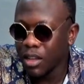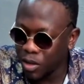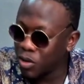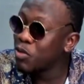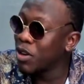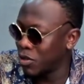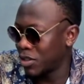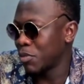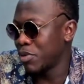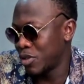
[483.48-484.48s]
you do what you're
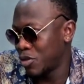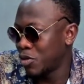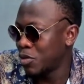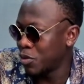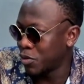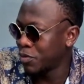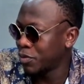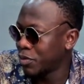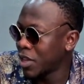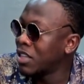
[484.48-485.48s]
supposed to do
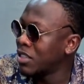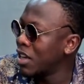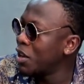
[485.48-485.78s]
as a